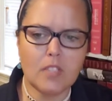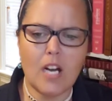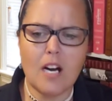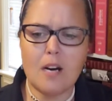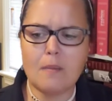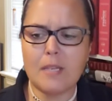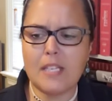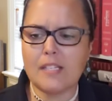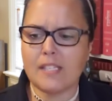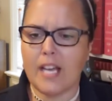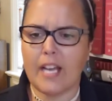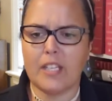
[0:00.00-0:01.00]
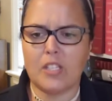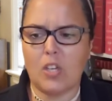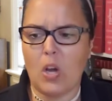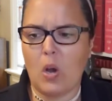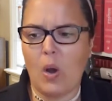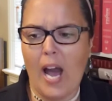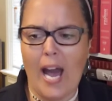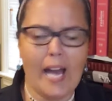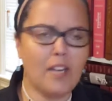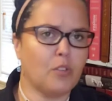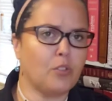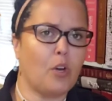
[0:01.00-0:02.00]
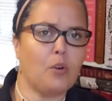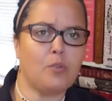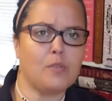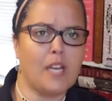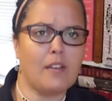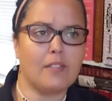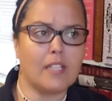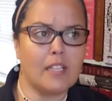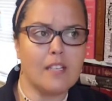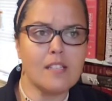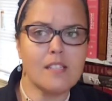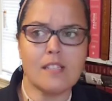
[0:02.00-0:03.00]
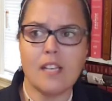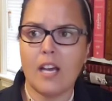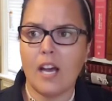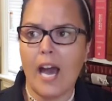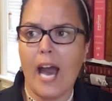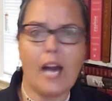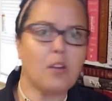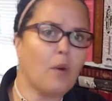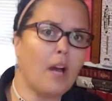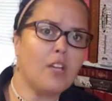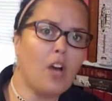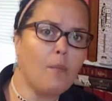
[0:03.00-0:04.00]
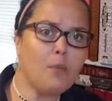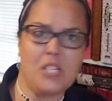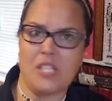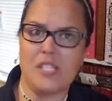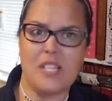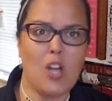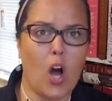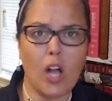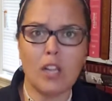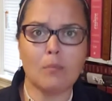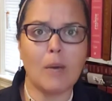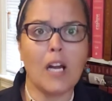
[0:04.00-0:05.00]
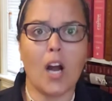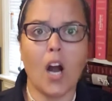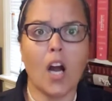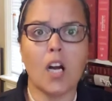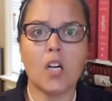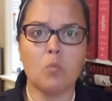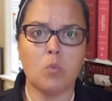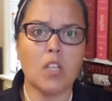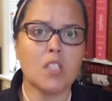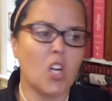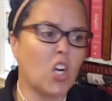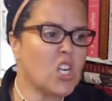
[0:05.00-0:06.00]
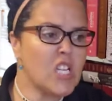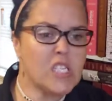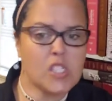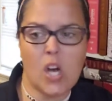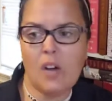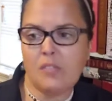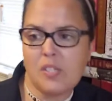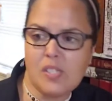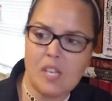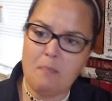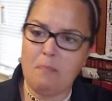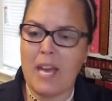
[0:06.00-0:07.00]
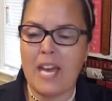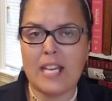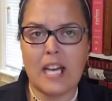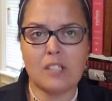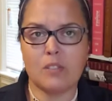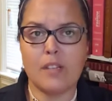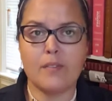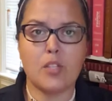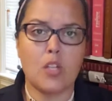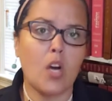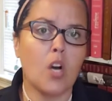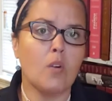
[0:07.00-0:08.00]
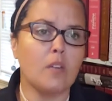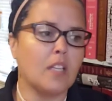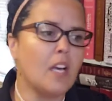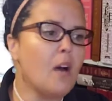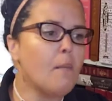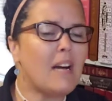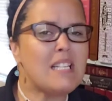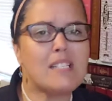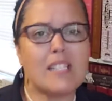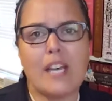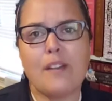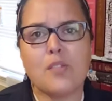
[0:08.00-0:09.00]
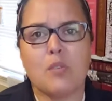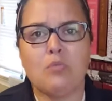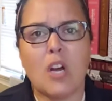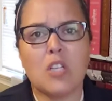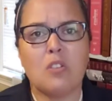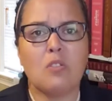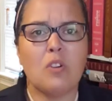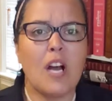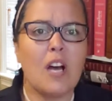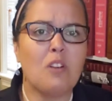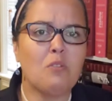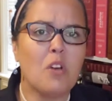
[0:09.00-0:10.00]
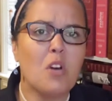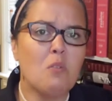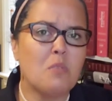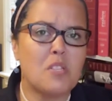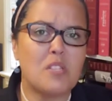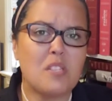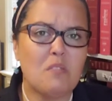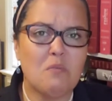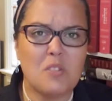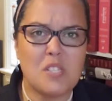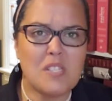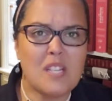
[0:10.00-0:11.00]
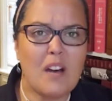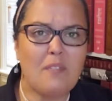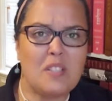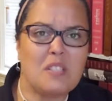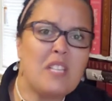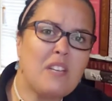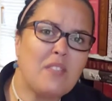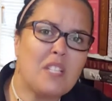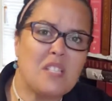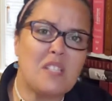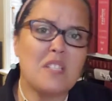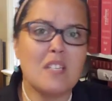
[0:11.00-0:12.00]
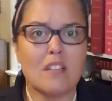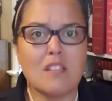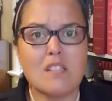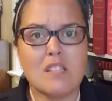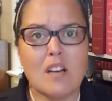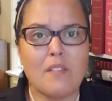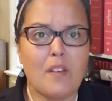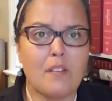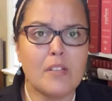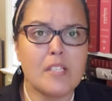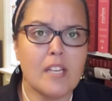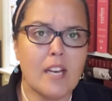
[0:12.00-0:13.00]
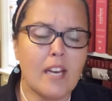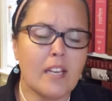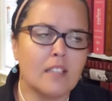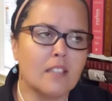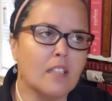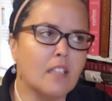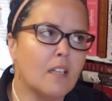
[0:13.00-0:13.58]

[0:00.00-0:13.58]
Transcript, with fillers: Um, he's like, you know, I don't know who David is how do I know I'm going to send all of my hard work earnings off to some man I don't even know and my slaves are running around with with stuff and leaving and stealing stuff every day and